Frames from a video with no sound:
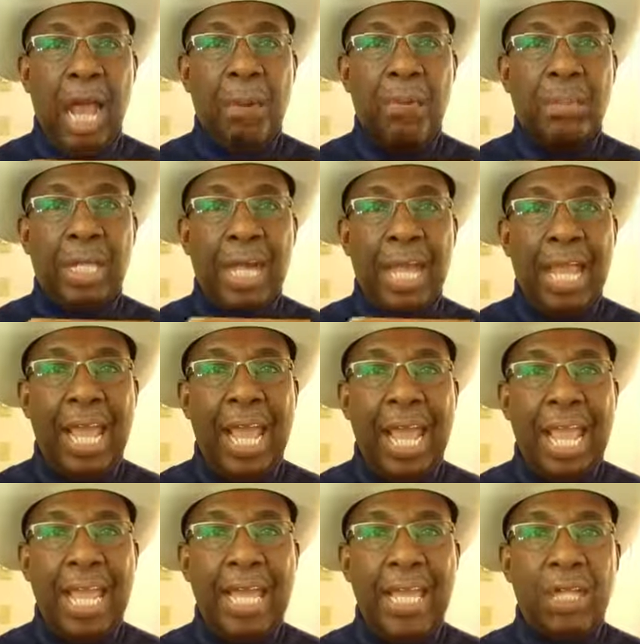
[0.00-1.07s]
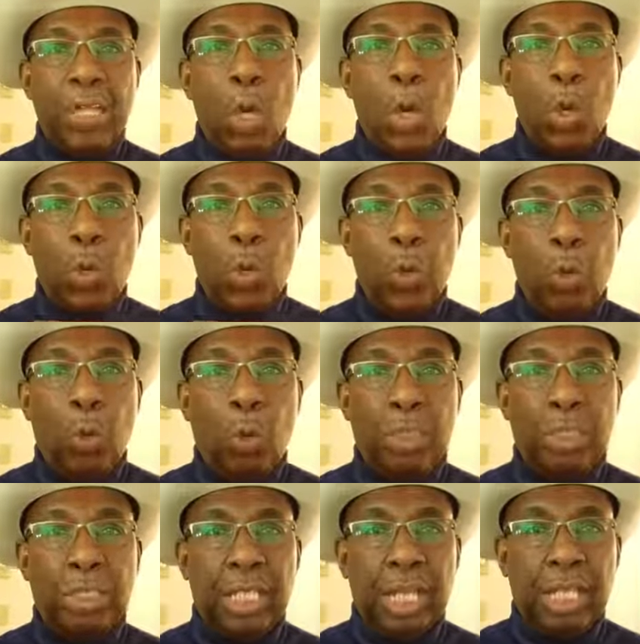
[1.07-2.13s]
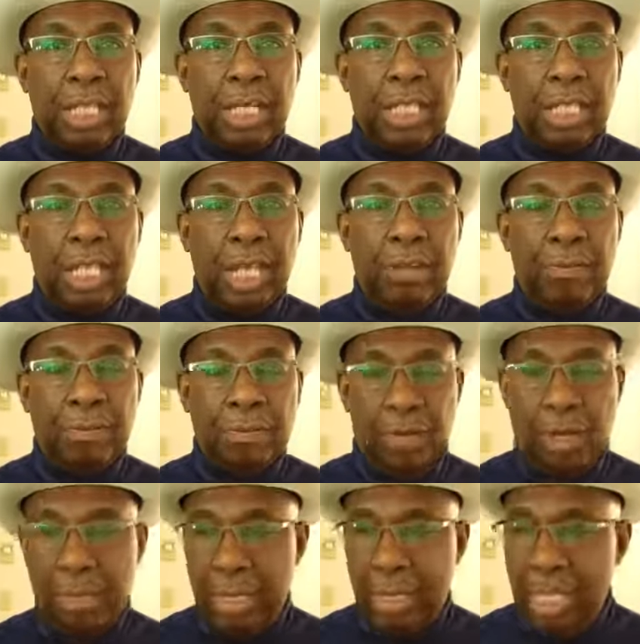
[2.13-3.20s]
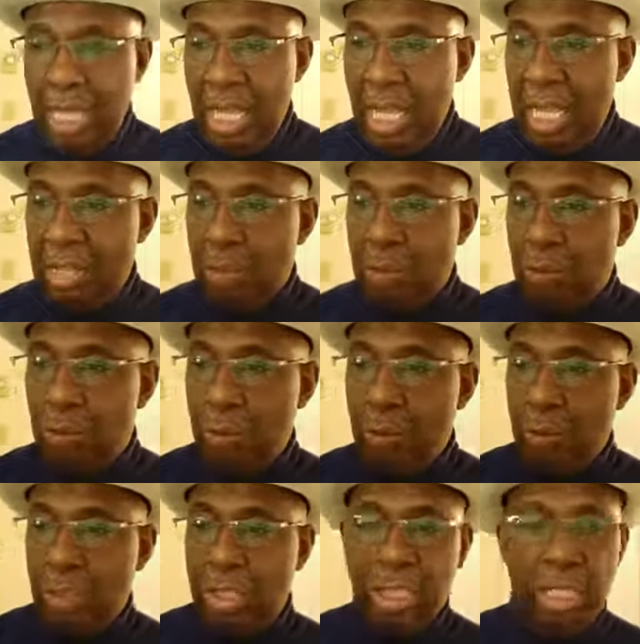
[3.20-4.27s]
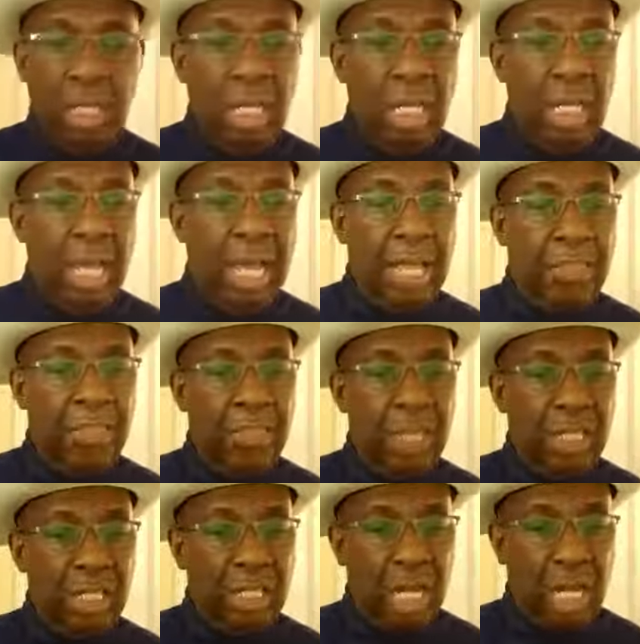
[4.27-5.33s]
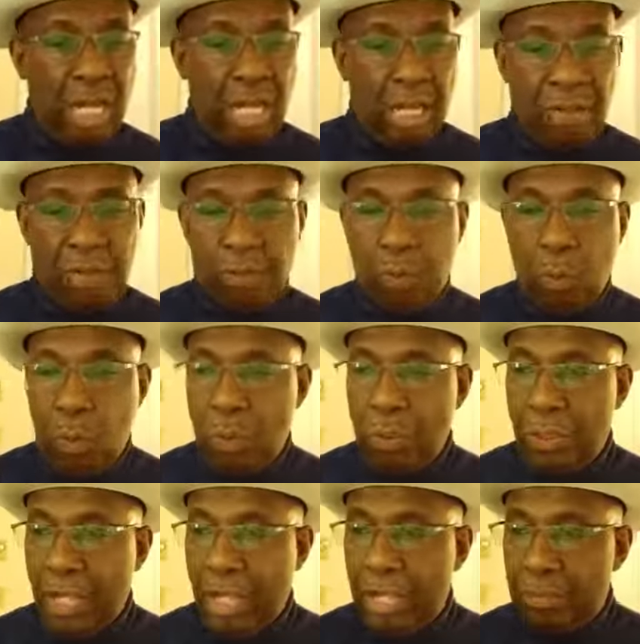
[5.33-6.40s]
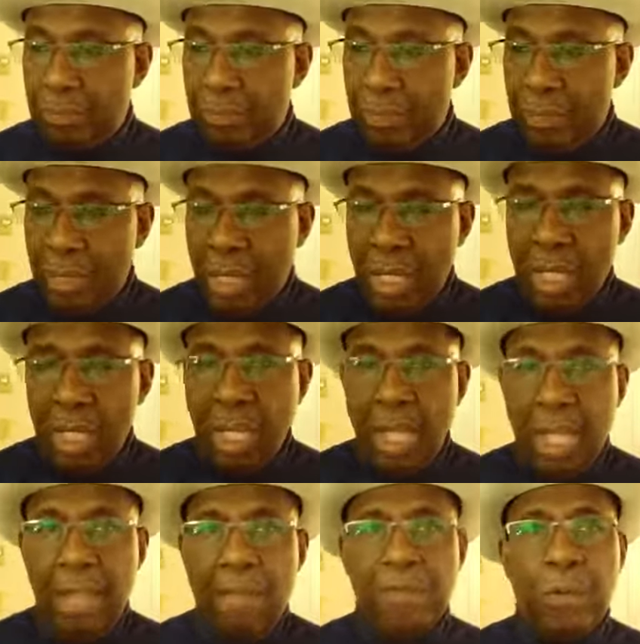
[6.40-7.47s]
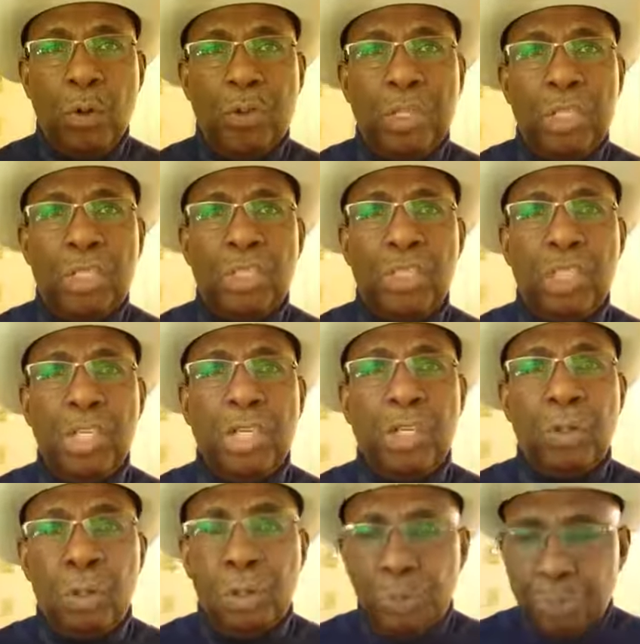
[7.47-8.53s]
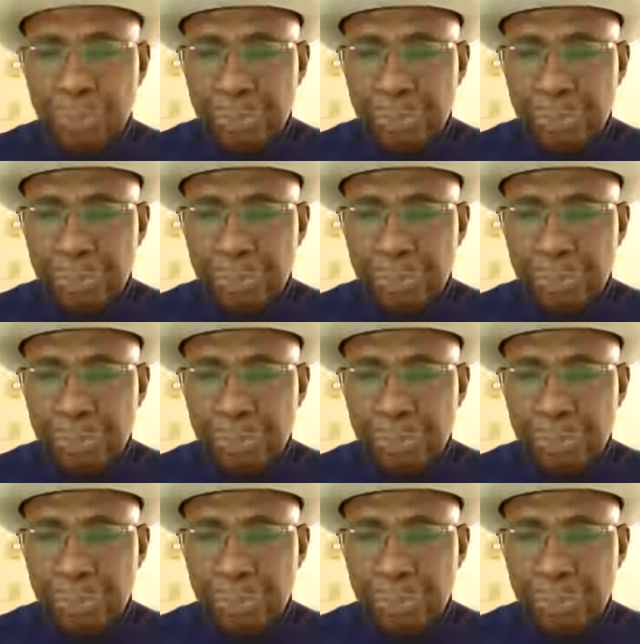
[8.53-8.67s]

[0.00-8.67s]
I will not add nor take anything from it. And truly, I thank God for that. And for this year,